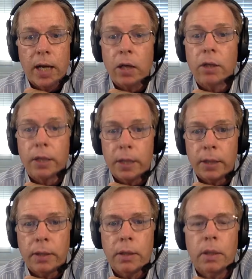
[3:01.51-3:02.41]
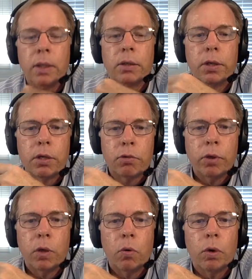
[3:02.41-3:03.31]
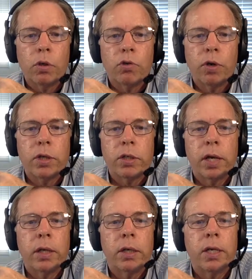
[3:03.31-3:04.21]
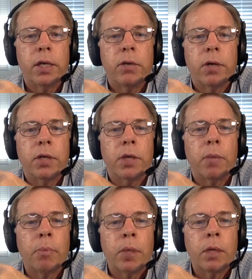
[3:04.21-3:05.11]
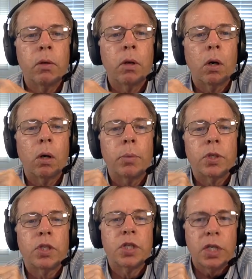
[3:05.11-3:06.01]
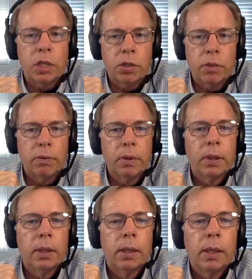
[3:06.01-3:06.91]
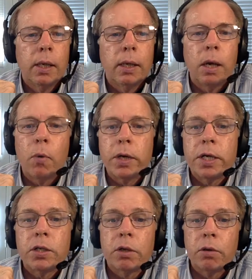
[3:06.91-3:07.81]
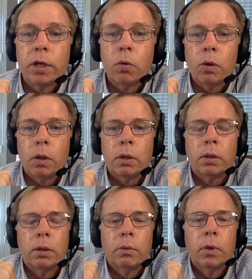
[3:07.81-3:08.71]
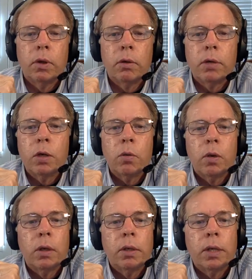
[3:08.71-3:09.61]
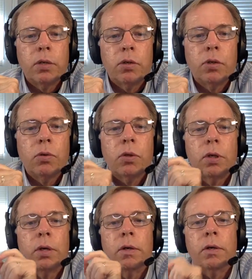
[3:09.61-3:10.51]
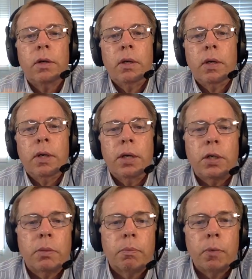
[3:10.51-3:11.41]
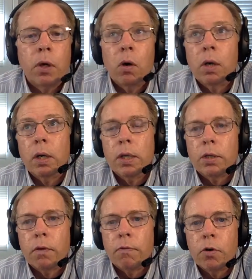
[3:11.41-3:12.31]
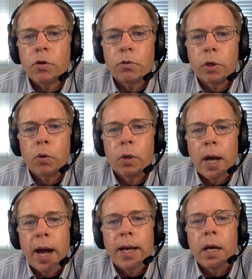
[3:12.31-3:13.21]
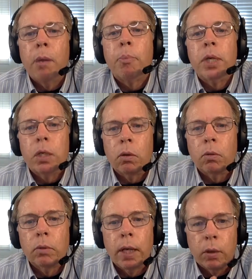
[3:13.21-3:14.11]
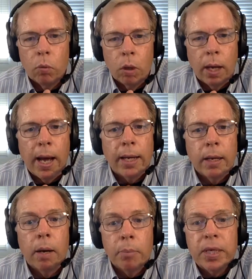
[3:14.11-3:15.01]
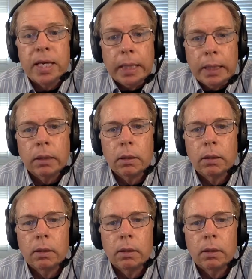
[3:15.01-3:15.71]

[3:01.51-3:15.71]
looked at, this Greek word is translated either as appeal or beseech. Now, what is the Greek word? Well, the Greek word that is used here is, or at least the first Greek word, I appeal, not the one I appealing